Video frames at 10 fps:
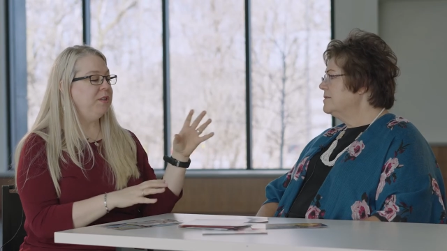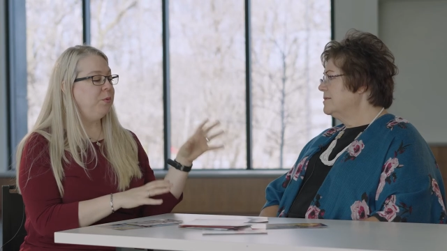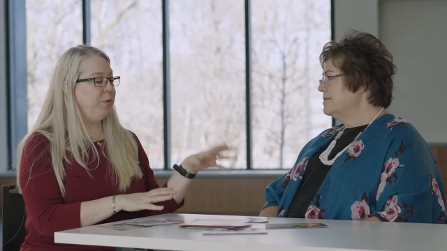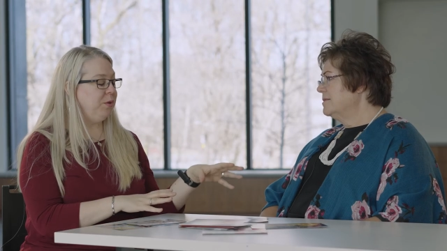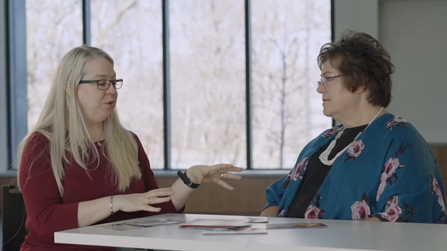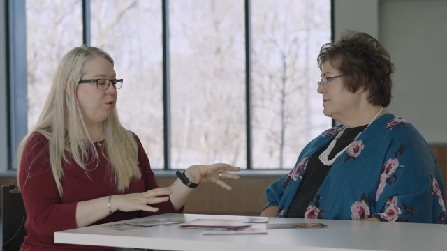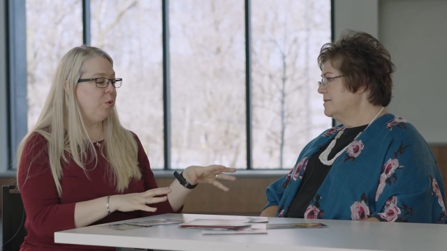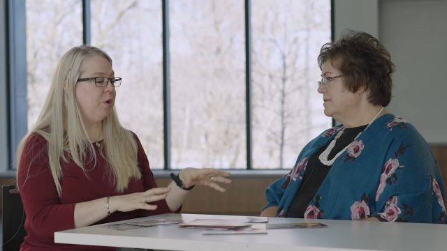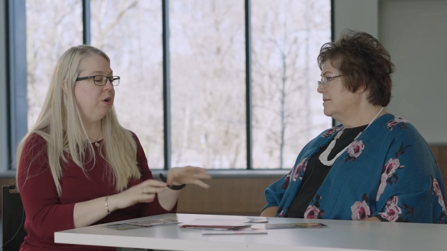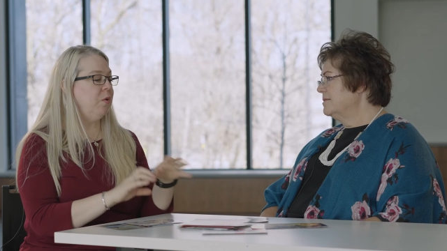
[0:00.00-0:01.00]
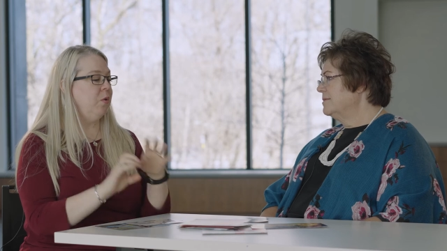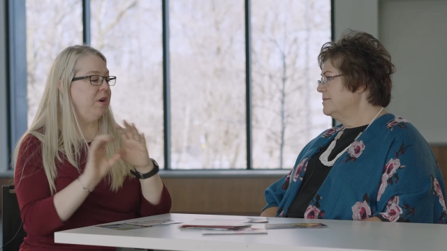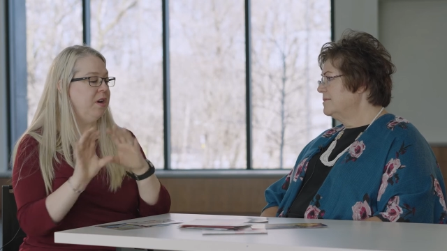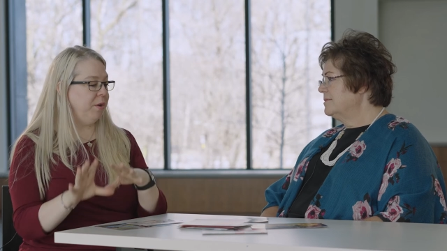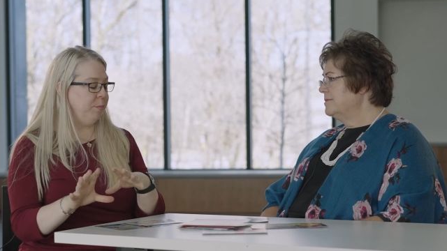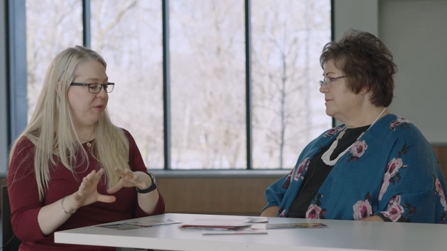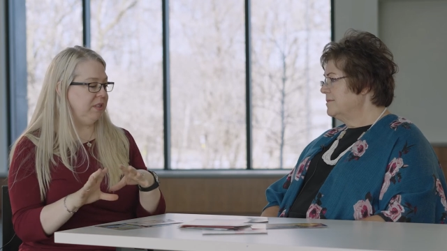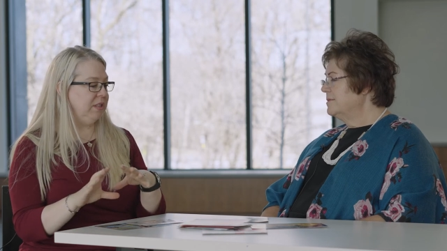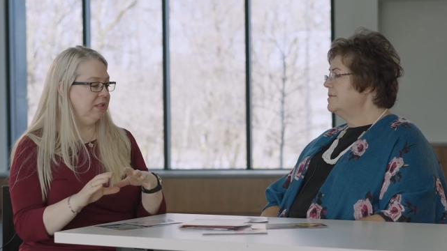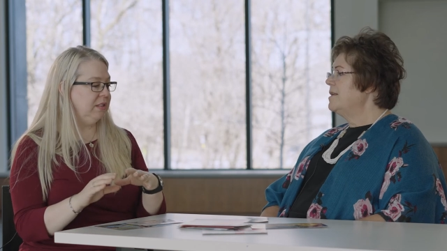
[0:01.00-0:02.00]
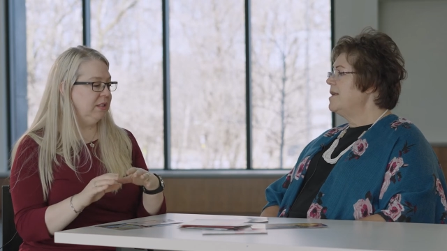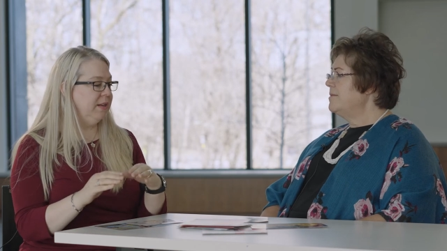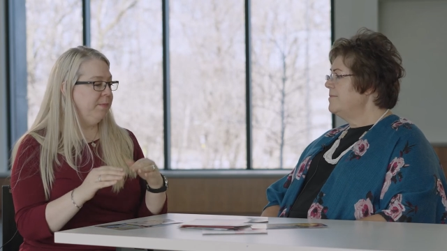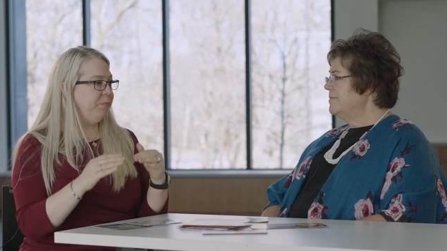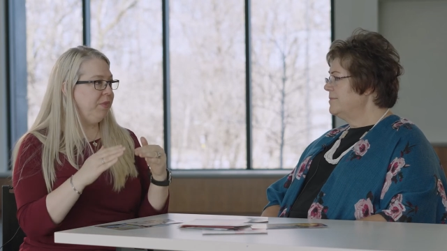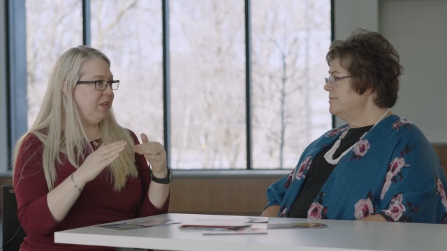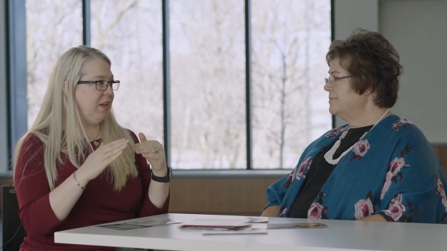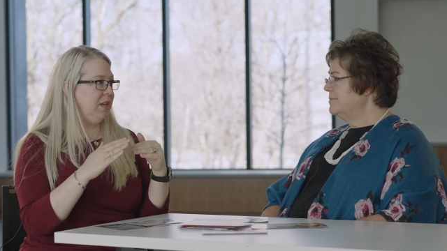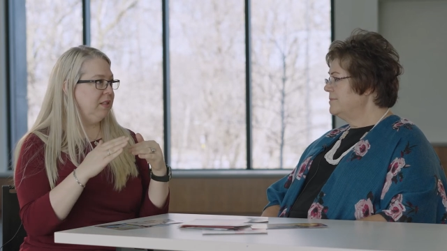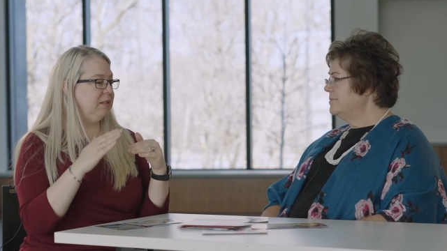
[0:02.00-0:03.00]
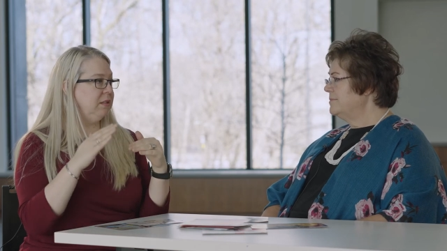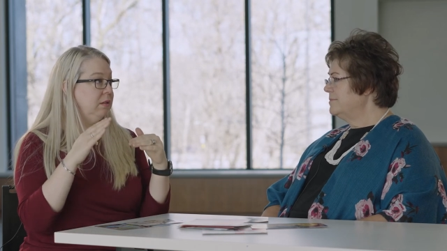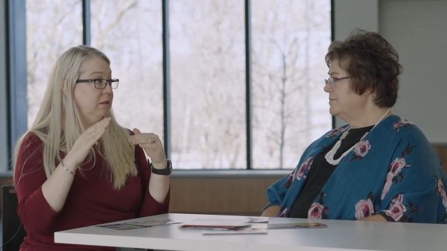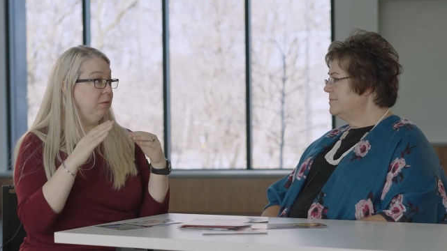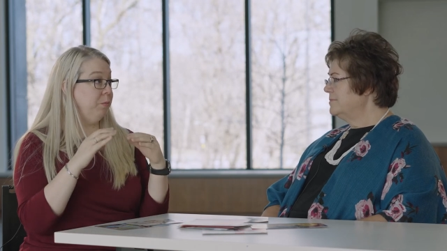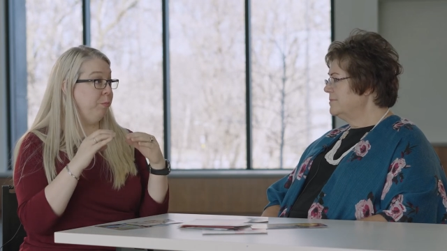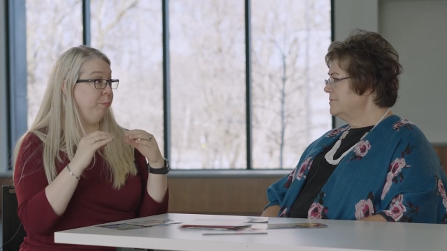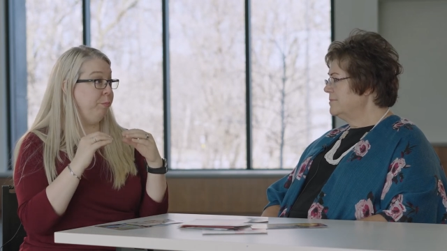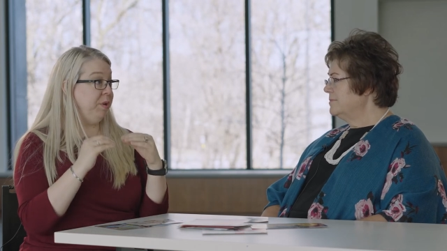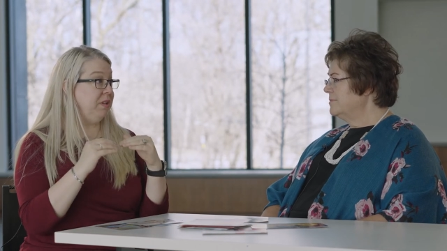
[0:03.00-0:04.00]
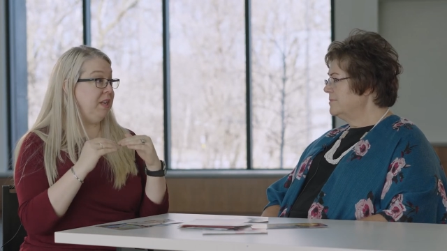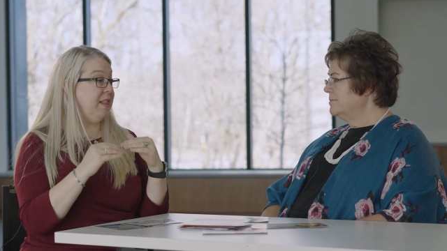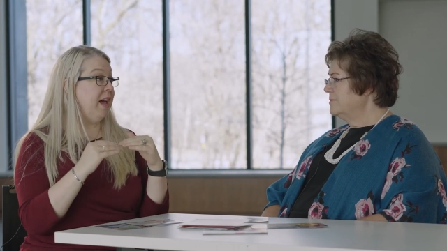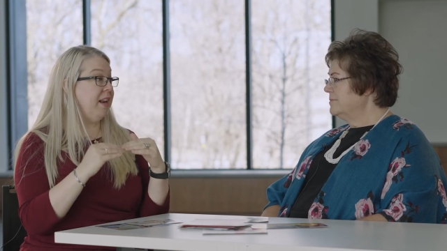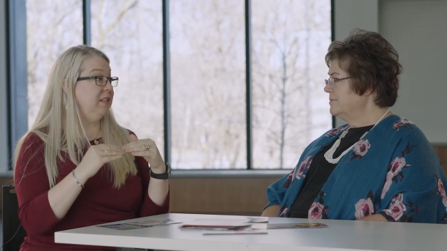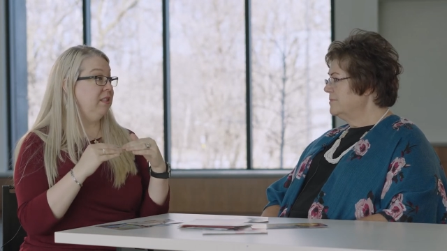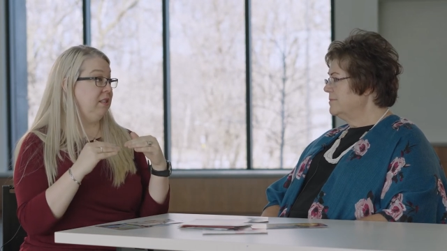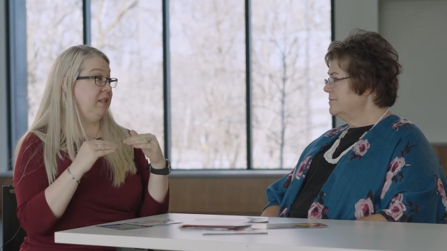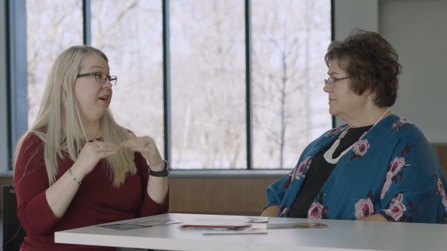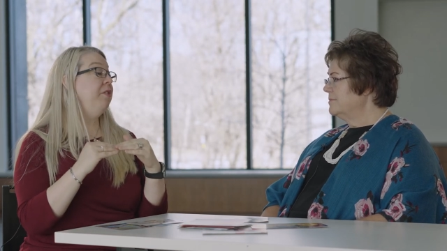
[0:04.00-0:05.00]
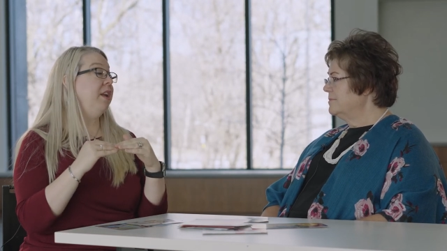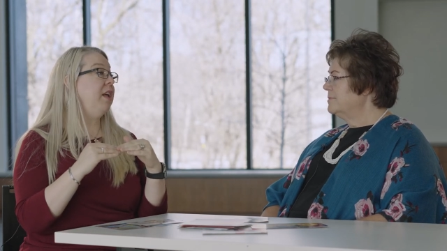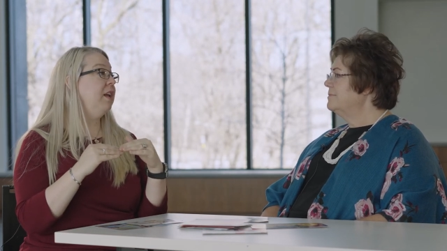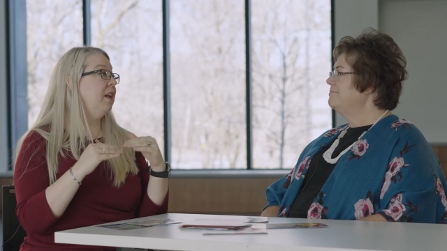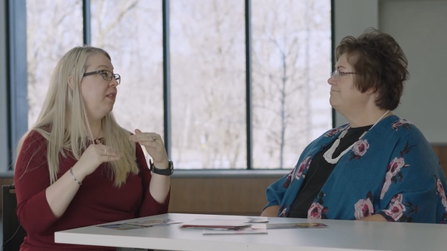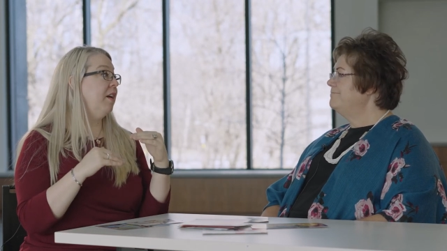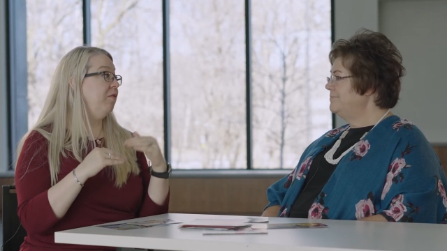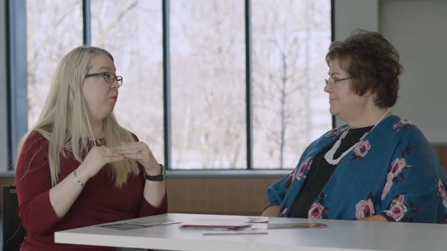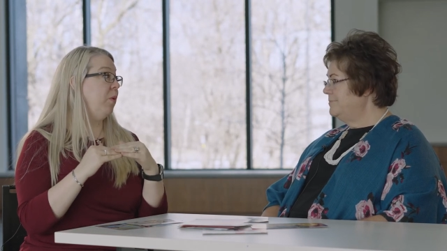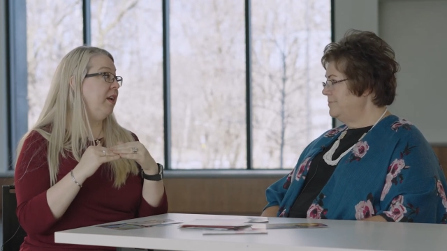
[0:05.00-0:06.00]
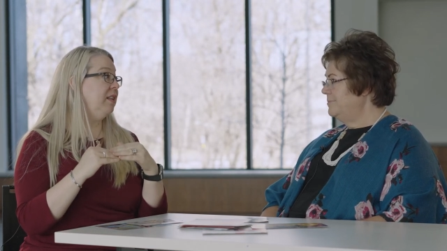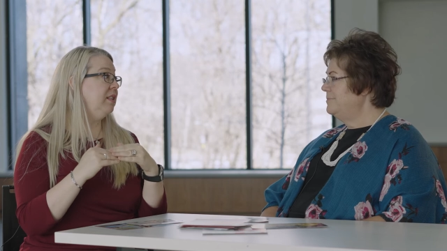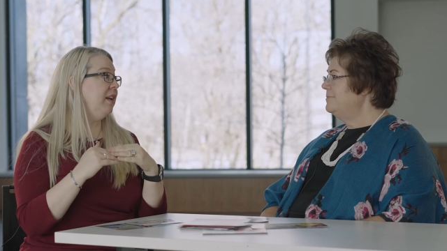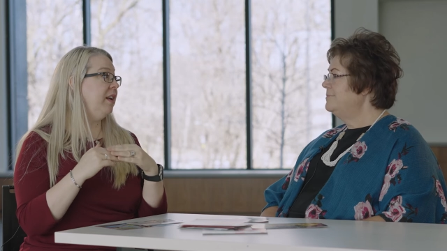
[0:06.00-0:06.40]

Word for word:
Speaker 1: it's a realtor or another business, is building that integrity and that voice.